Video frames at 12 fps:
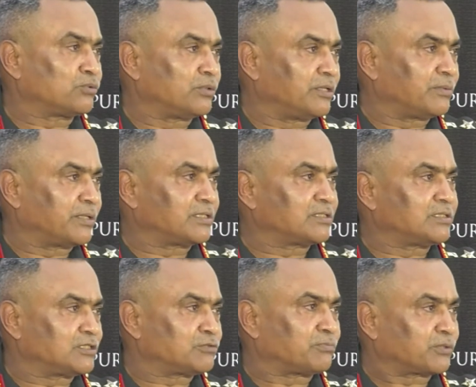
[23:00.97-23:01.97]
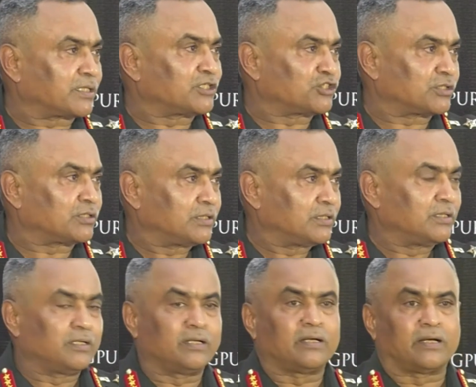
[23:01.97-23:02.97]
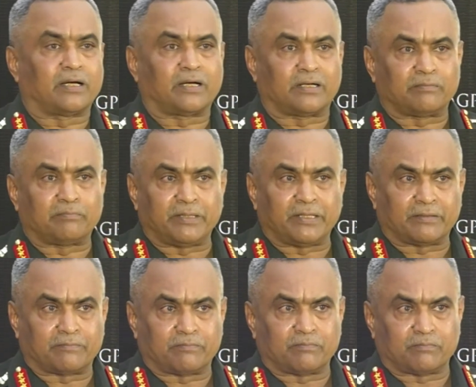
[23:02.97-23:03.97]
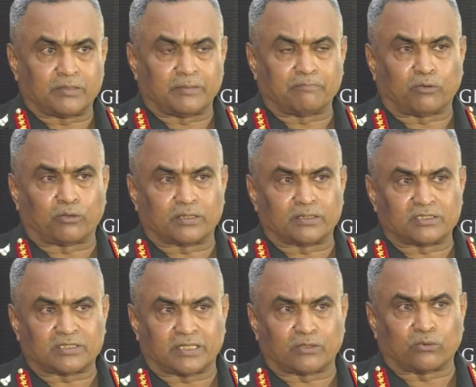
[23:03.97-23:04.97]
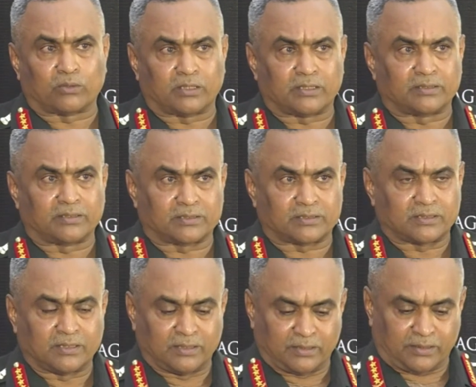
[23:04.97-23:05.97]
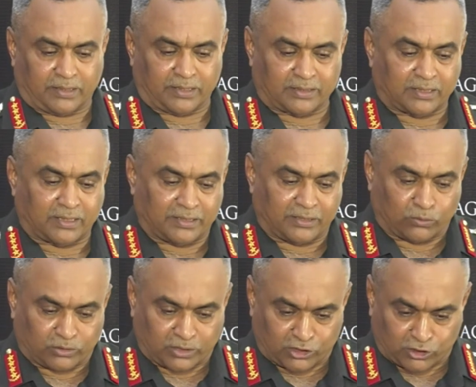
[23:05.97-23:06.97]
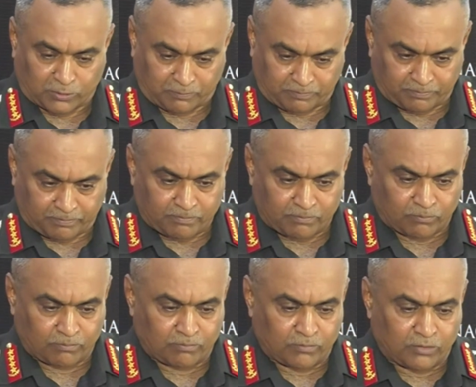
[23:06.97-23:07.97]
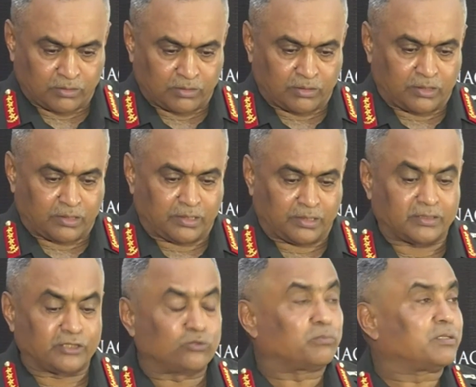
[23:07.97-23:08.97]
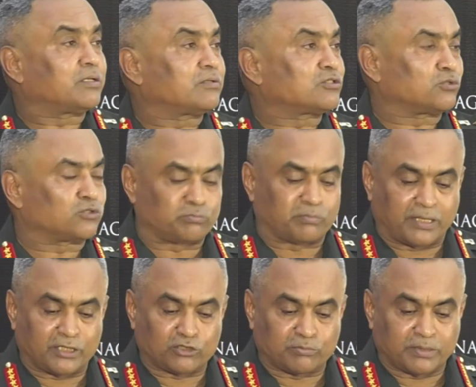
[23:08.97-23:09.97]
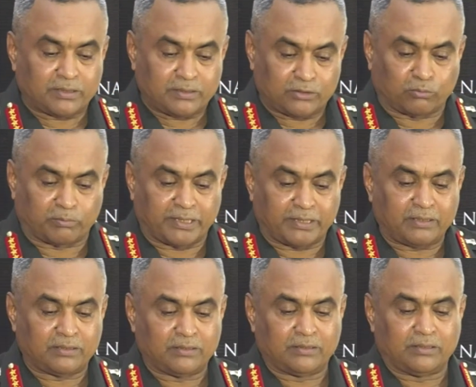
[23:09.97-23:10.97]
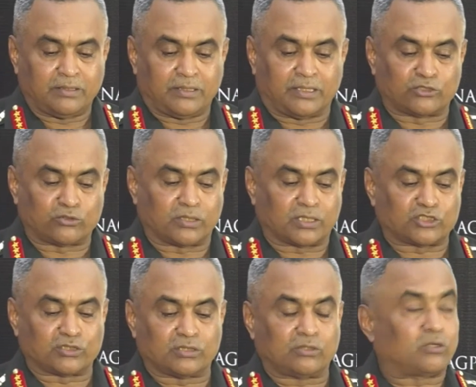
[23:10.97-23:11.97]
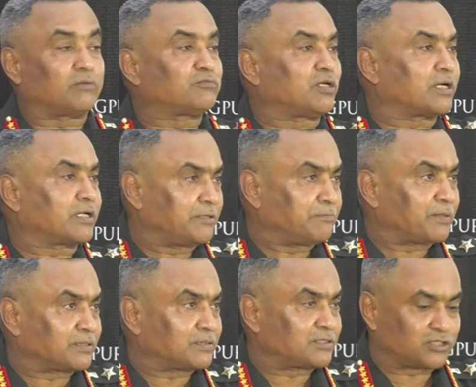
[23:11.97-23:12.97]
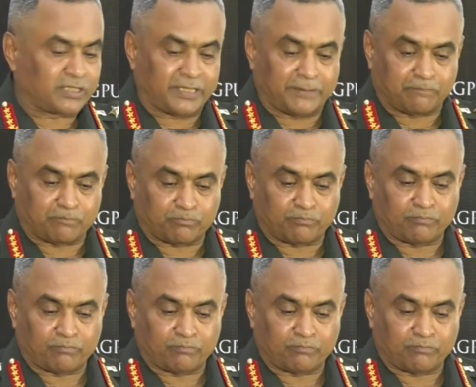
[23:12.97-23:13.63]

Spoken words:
to leverage this potential and being important stakeholder in this entire ecosystem. In the human resource management domain, introduction of the Agnipath scheme